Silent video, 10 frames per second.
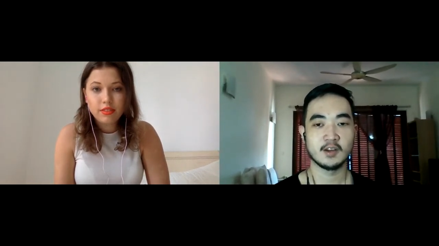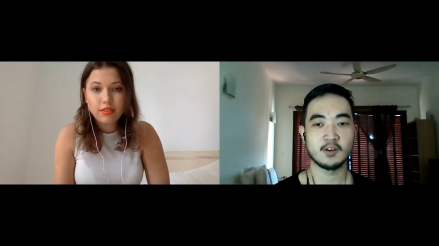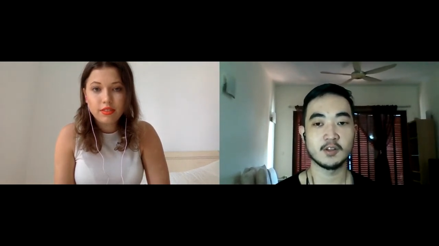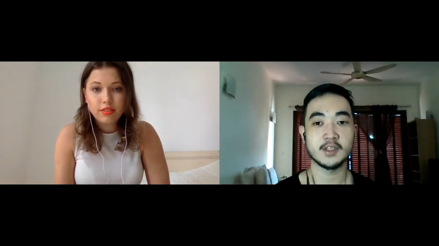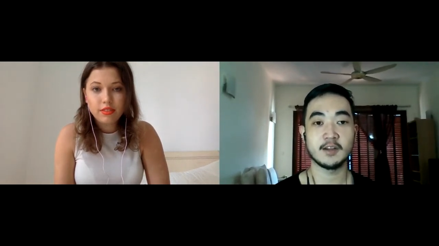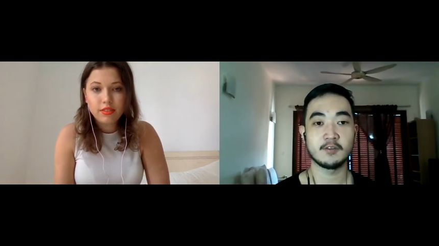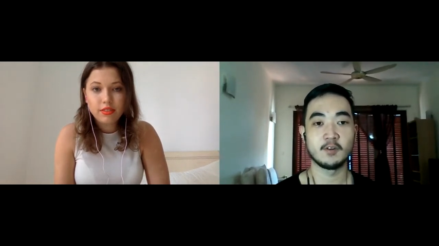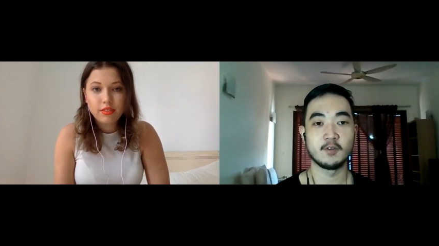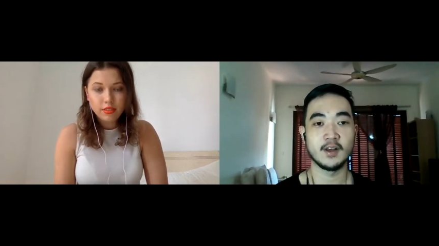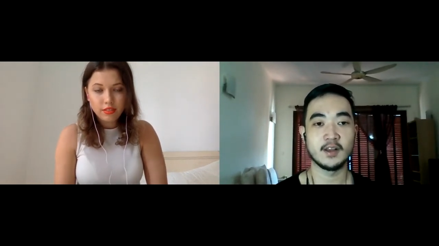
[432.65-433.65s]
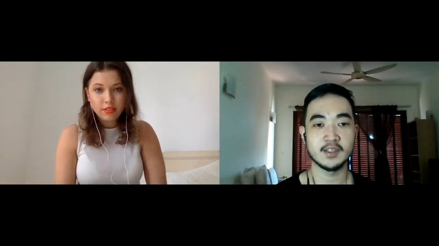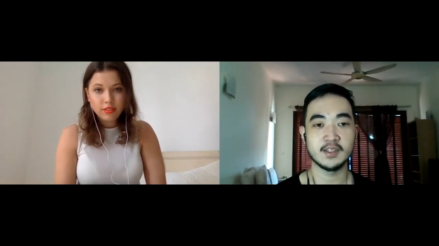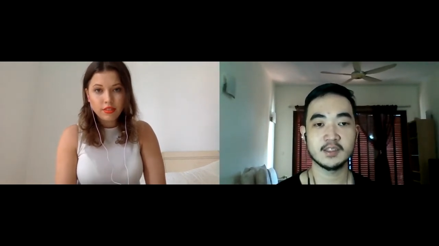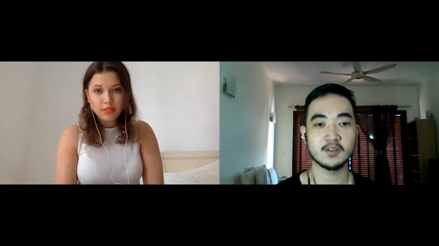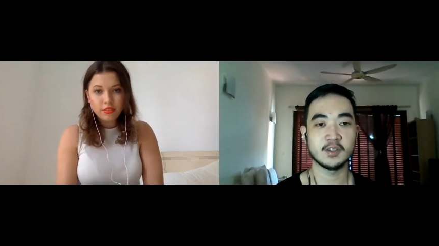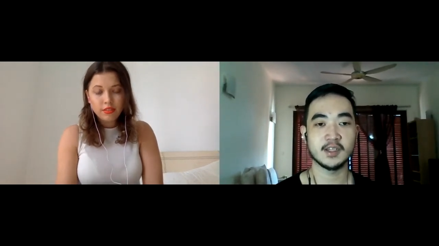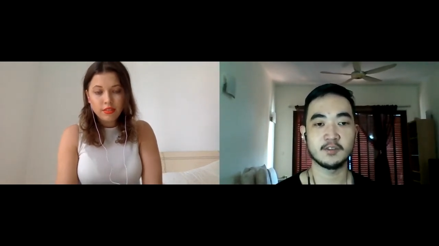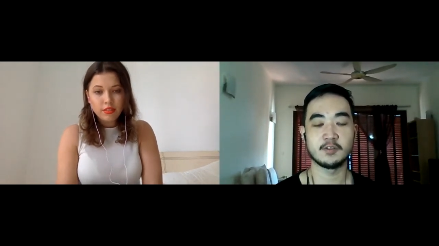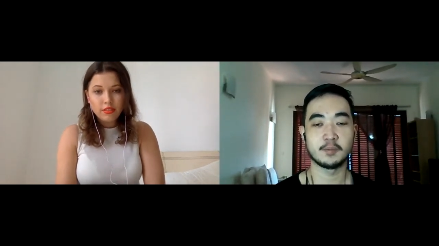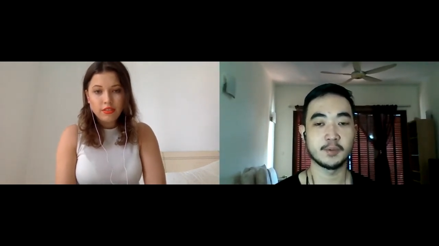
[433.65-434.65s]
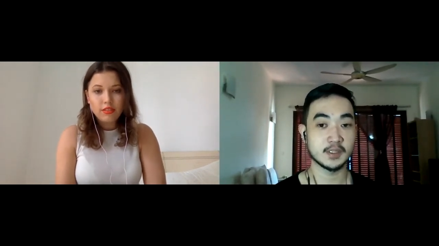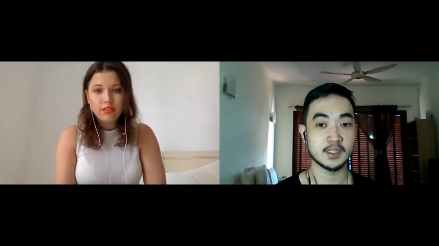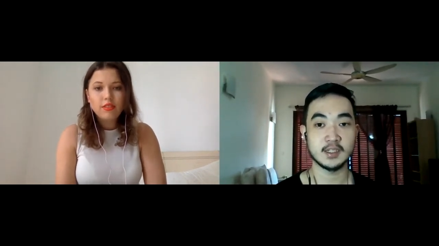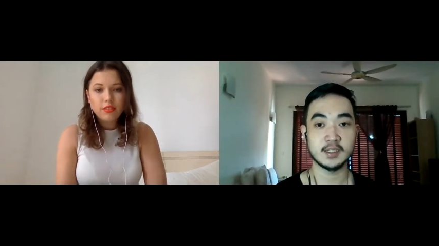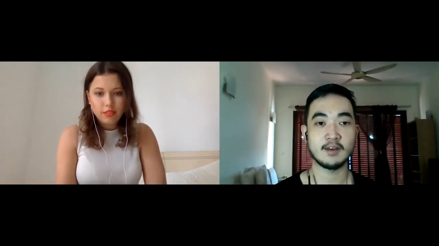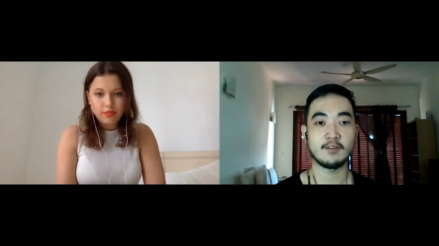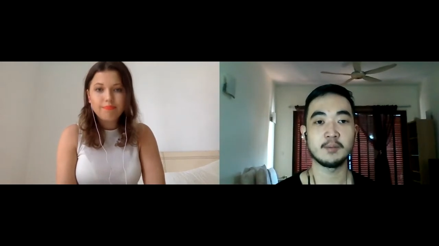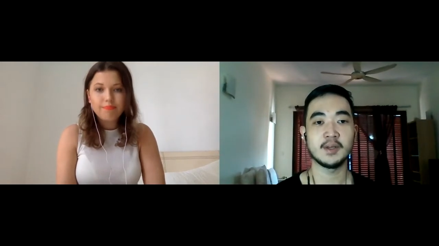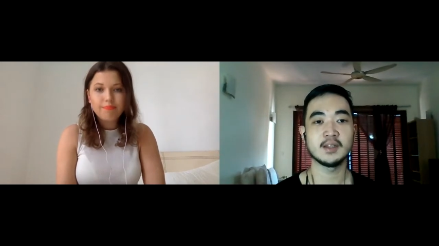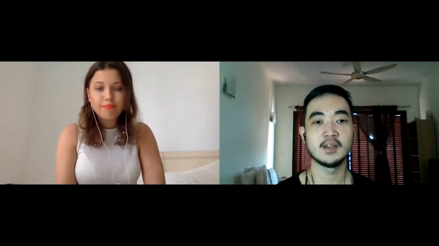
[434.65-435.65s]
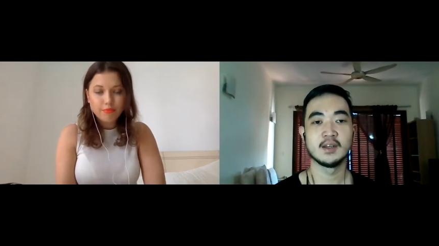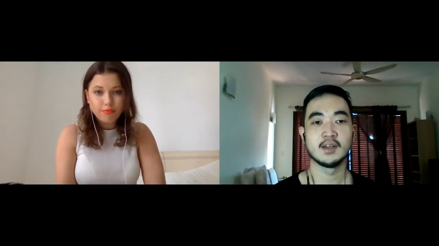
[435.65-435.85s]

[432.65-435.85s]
Speaker 1: content for wellness, content for personal development,